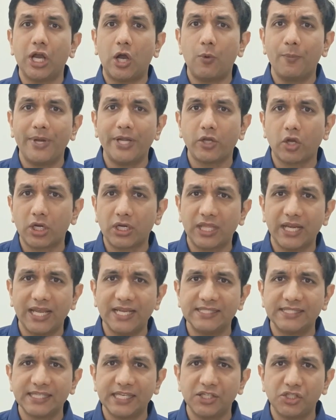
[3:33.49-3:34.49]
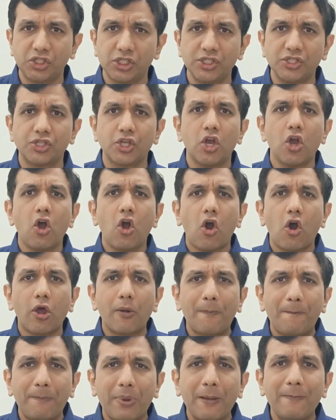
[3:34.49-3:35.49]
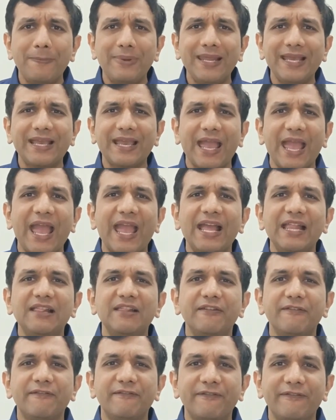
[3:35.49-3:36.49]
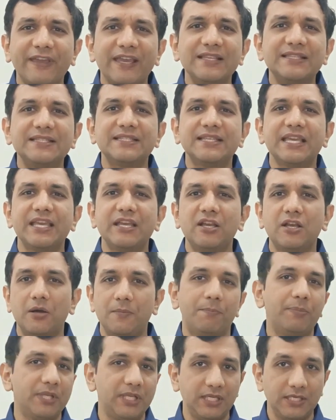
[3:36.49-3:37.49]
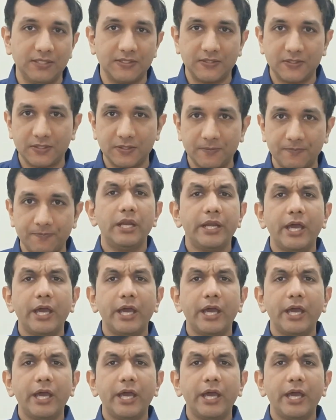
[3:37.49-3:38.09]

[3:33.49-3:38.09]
government organizations or public health-facing companies.